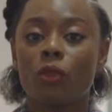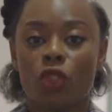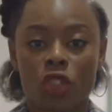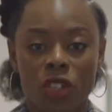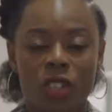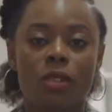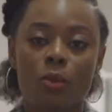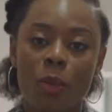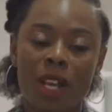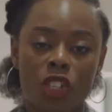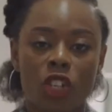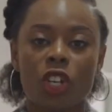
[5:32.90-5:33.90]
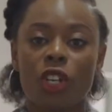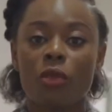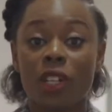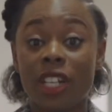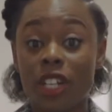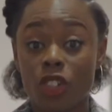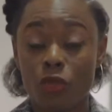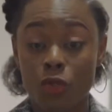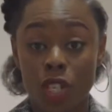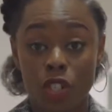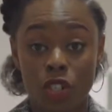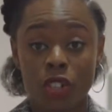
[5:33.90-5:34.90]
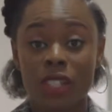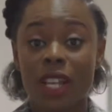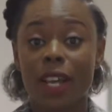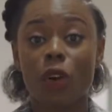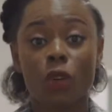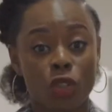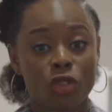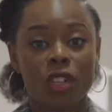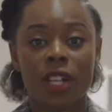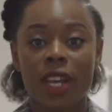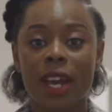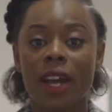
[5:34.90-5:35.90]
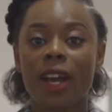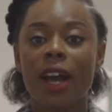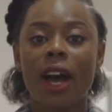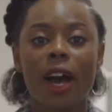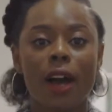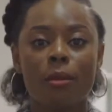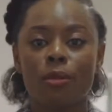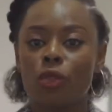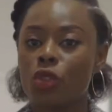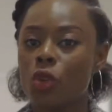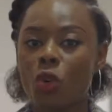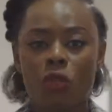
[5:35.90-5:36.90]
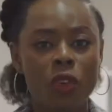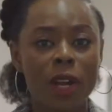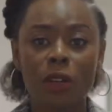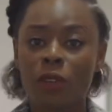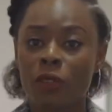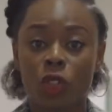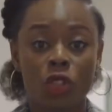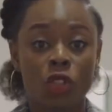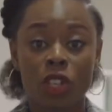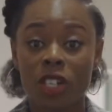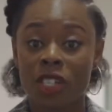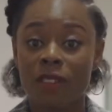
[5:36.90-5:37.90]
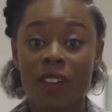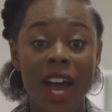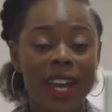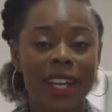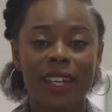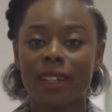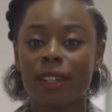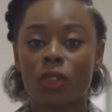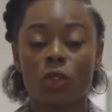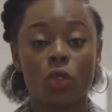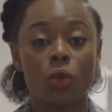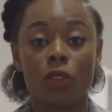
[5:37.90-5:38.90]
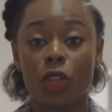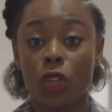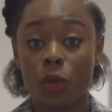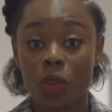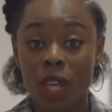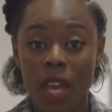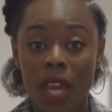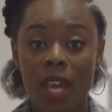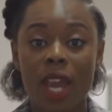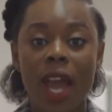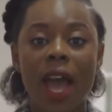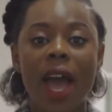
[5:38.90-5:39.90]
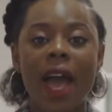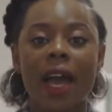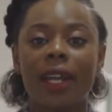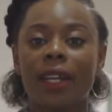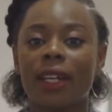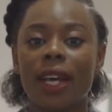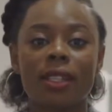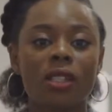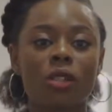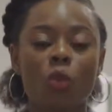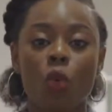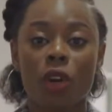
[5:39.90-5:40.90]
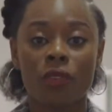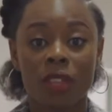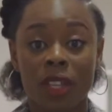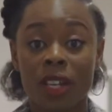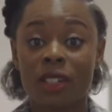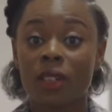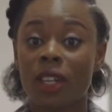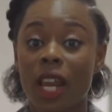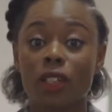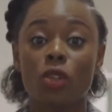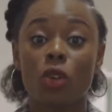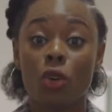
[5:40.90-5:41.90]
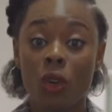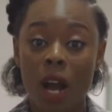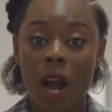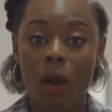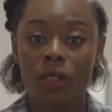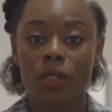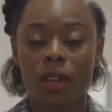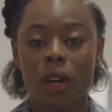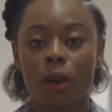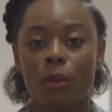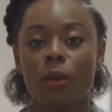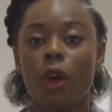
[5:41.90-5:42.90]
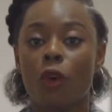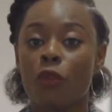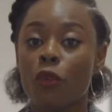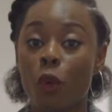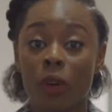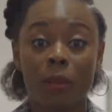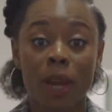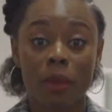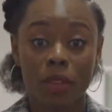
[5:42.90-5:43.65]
just particular regions like Australia. So far, none of the studies have had anything to do with the UK, and that's one of the things I would like to look out for in my